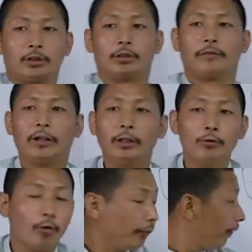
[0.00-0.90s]
The
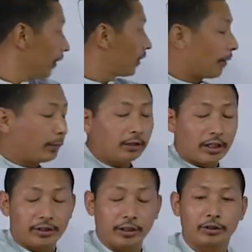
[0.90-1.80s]
value of fixed capital
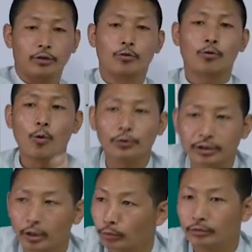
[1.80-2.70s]
assets
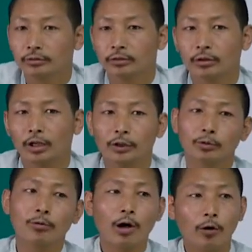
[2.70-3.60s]
goes down. I
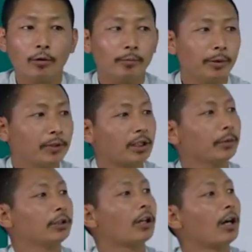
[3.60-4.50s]
don't know how. Maybe
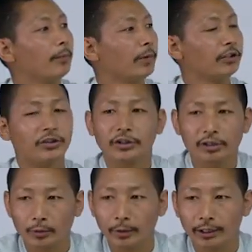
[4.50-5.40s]
somebody come and
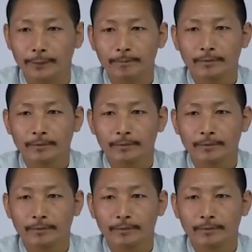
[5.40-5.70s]
steals away.